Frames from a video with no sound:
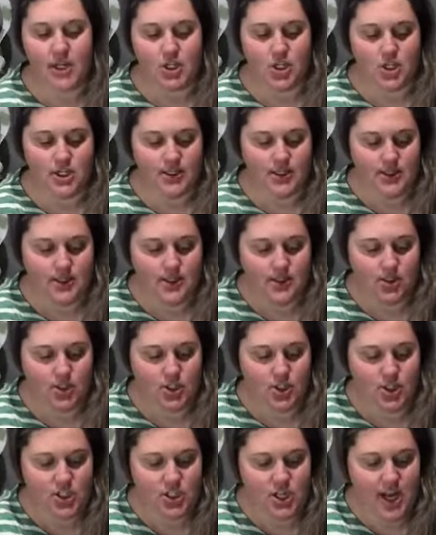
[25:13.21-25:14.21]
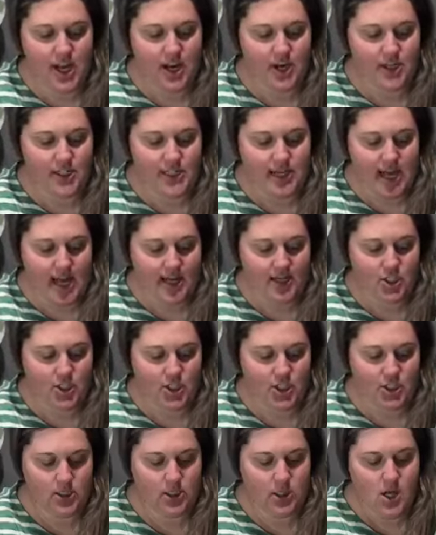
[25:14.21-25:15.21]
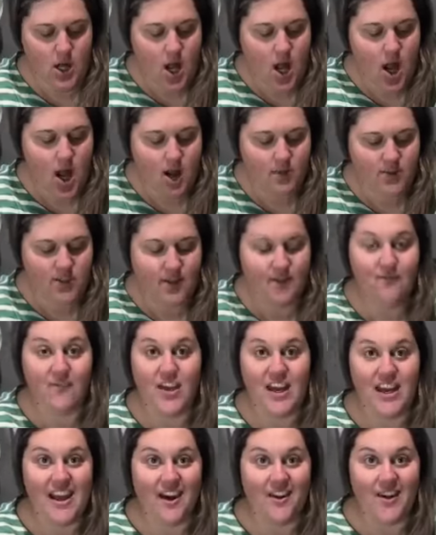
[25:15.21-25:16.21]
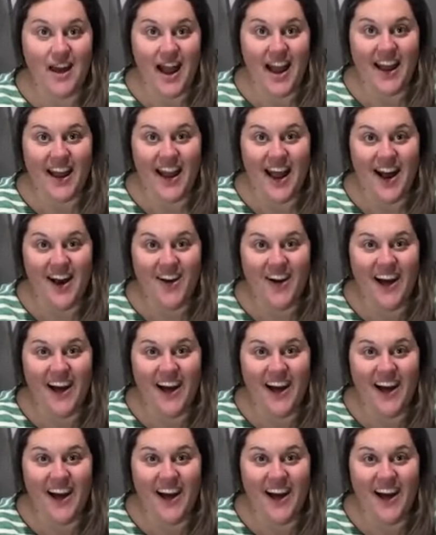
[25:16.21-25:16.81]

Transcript: She's not here today, and she hopped on video to hang out.